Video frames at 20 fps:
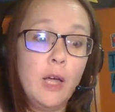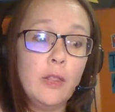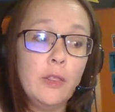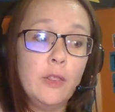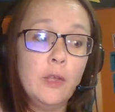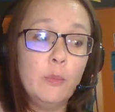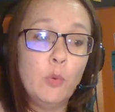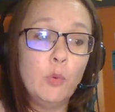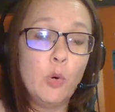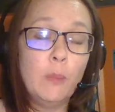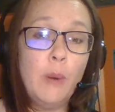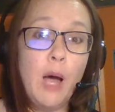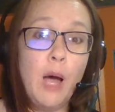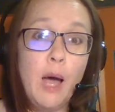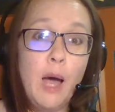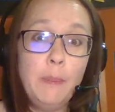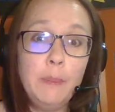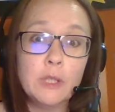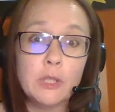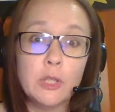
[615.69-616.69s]
the more
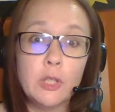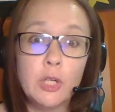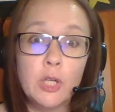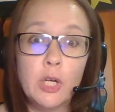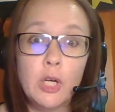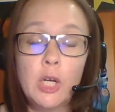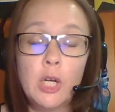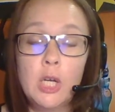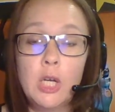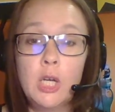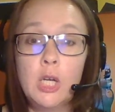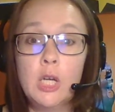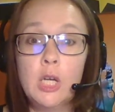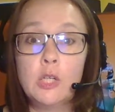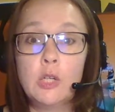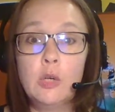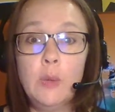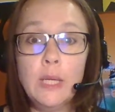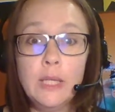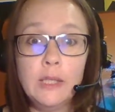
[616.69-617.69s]
popular
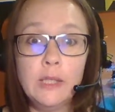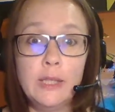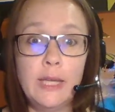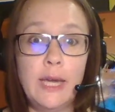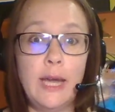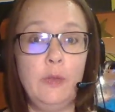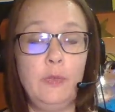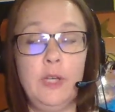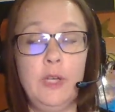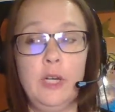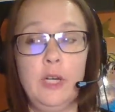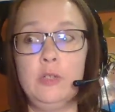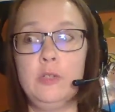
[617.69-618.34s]
curricula out there.